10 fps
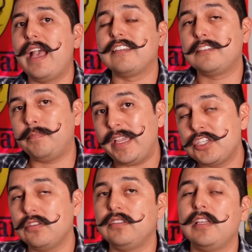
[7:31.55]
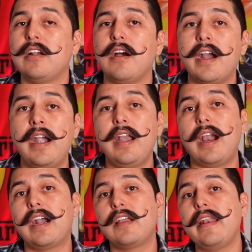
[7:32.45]
a specialty car,
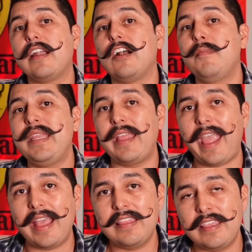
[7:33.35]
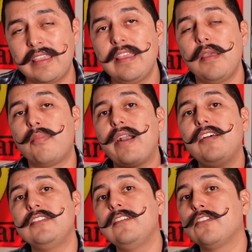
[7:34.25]
are gonna come in handy.
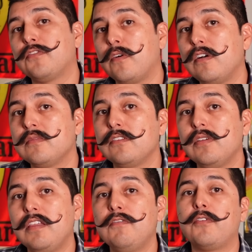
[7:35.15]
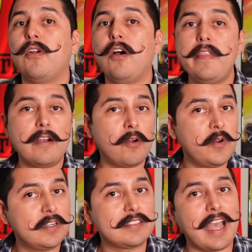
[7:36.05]
Browsing those forums, looking for other
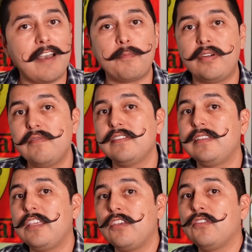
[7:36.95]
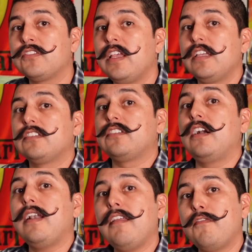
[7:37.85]
owners that have previously used
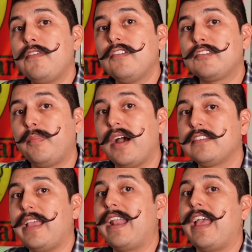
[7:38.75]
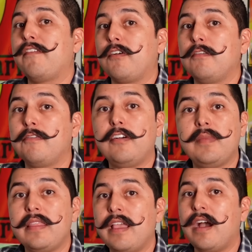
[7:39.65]
certain fuse spots and have confirmed
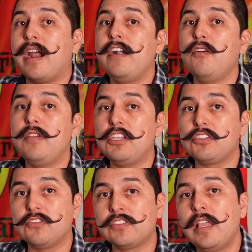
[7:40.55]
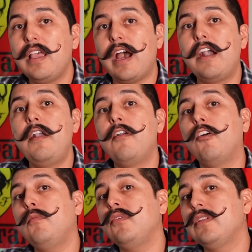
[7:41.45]
that there are no issues are
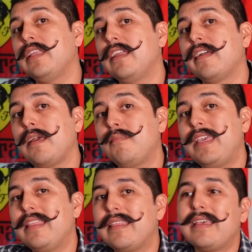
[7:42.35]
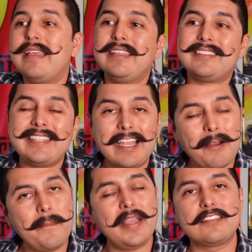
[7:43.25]
normally gonna be the
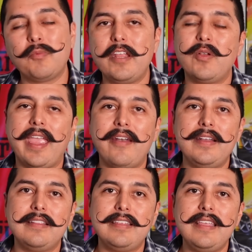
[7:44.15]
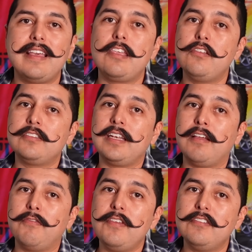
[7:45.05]
second best way to guarantee that using a
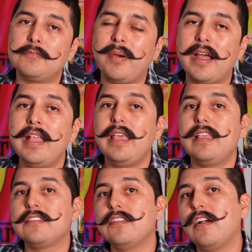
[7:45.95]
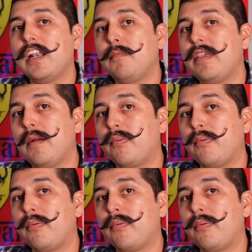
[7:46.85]
fuse spot is not gonna be a